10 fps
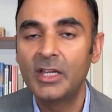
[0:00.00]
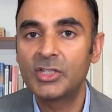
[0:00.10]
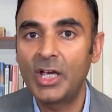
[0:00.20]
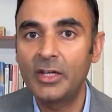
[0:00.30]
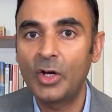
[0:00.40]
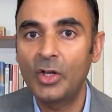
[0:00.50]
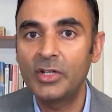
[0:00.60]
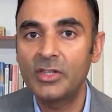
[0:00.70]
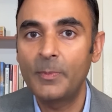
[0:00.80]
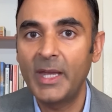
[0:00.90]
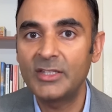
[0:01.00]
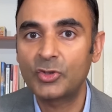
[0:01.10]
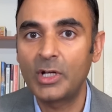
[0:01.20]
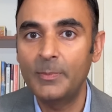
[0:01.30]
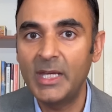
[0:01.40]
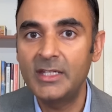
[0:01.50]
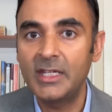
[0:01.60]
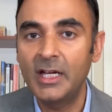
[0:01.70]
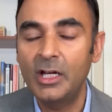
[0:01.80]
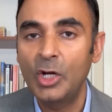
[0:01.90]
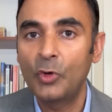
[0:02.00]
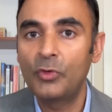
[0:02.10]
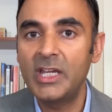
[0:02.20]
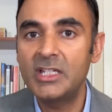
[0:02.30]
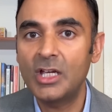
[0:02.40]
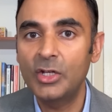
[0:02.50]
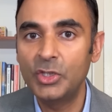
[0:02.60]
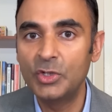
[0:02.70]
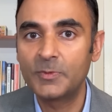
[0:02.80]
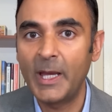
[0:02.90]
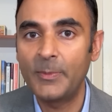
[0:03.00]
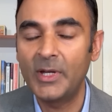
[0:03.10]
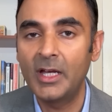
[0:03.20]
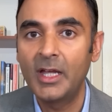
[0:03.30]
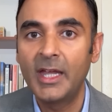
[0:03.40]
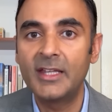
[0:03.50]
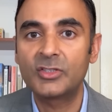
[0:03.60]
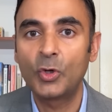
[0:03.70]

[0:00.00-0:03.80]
Turn on the mainstream media, read a newspaper. It's